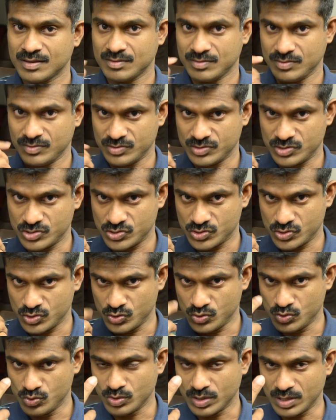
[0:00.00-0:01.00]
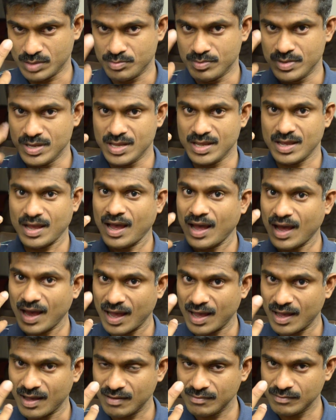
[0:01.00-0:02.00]
which you and me
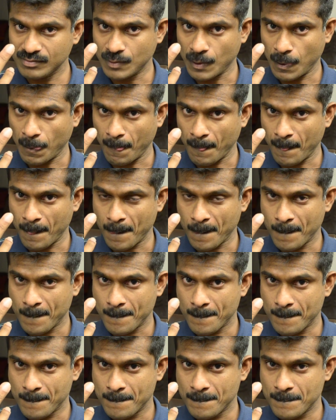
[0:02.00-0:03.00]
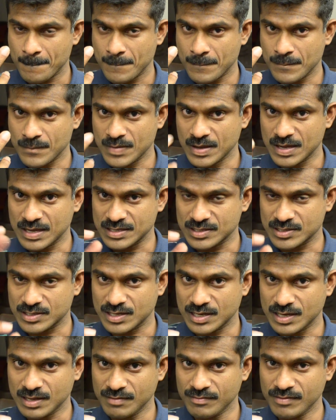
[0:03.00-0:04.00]
have, is
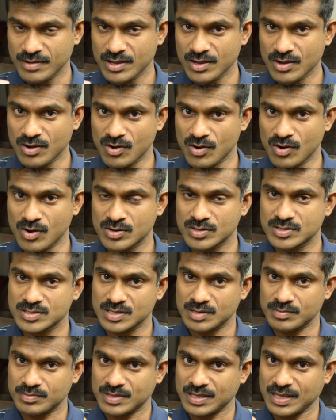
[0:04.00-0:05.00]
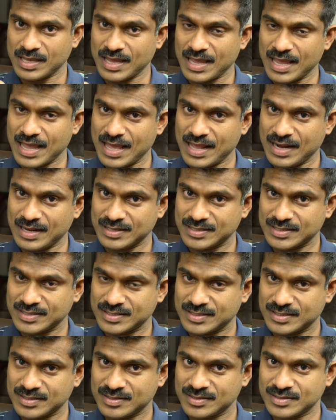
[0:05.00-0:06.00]
living on something
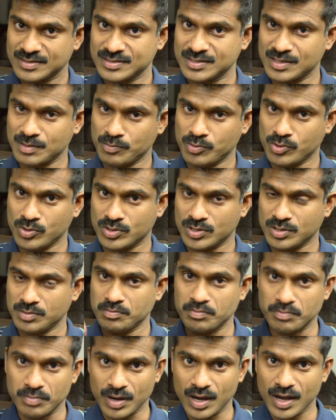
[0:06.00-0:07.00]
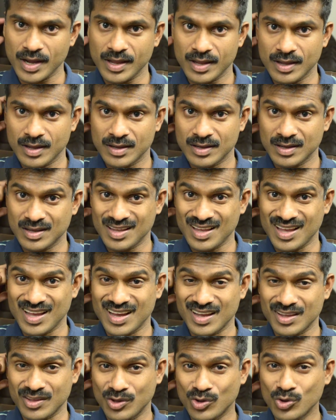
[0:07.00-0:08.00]
else, supported by
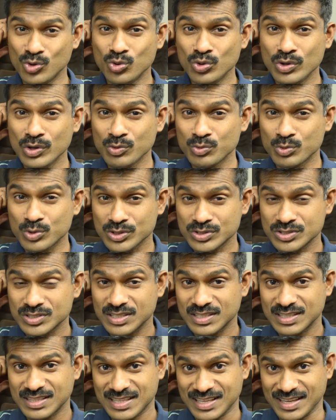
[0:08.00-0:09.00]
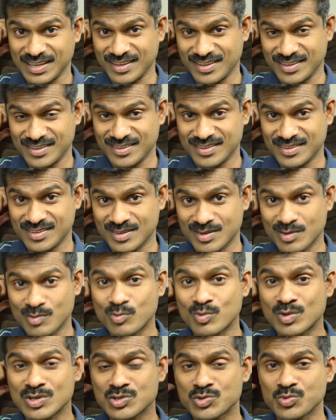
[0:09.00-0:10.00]
a universal thing,
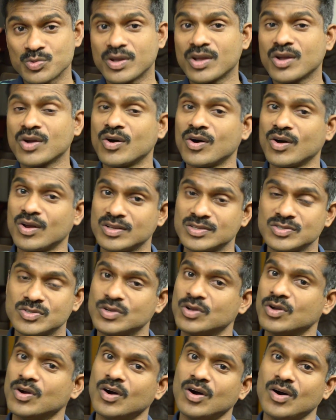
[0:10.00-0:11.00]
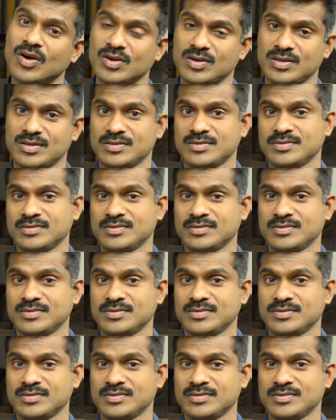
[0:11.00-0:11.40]
which we call as God.